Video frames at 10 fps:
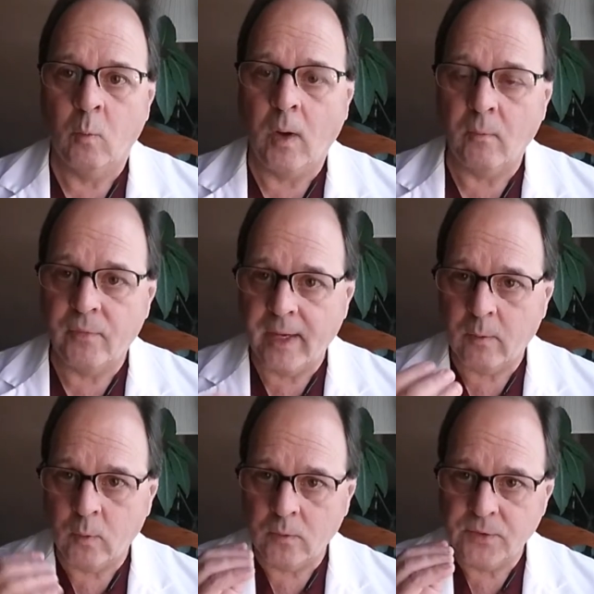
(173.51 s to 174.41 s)
What
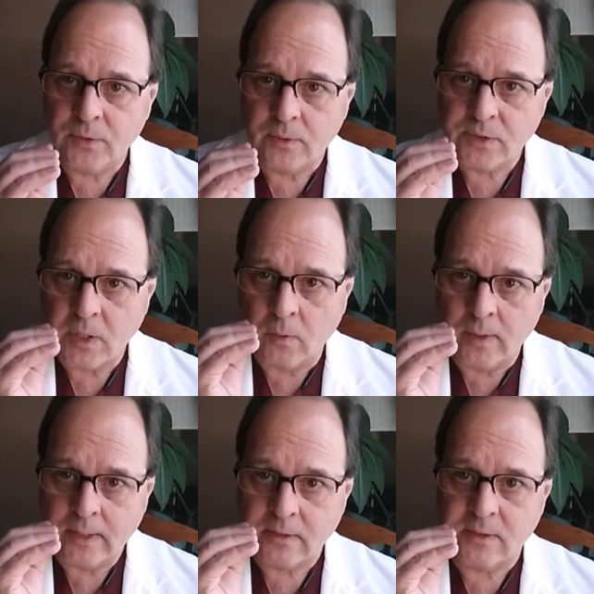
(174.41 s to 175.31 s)
that will do is go
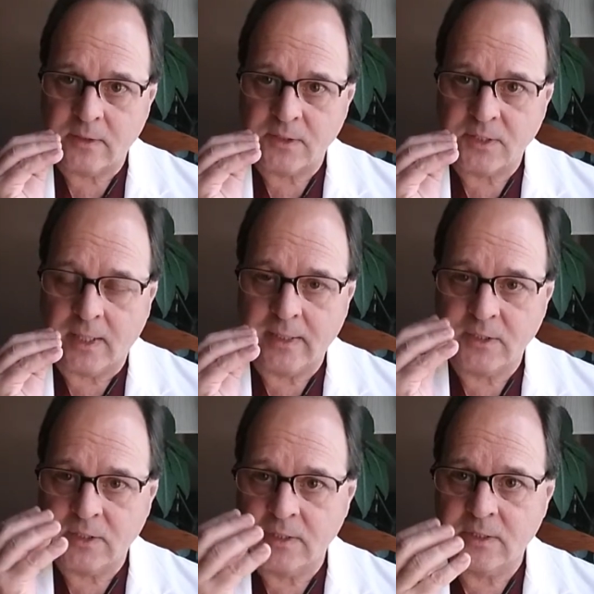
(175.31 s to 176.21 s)
into the
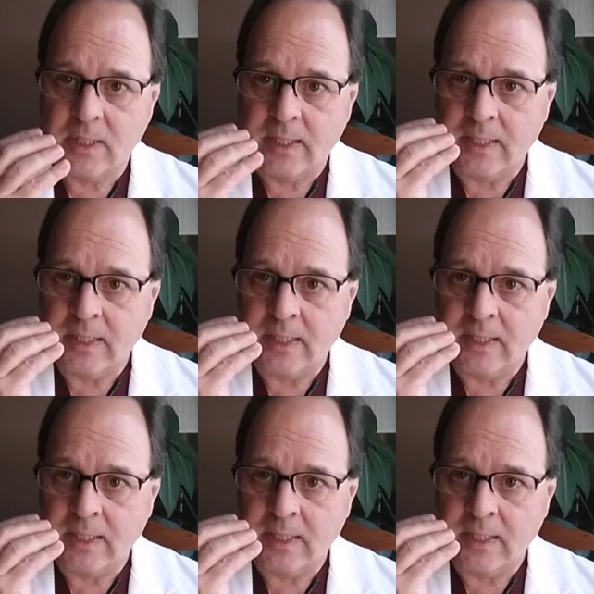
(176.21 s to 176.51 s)
sinuses.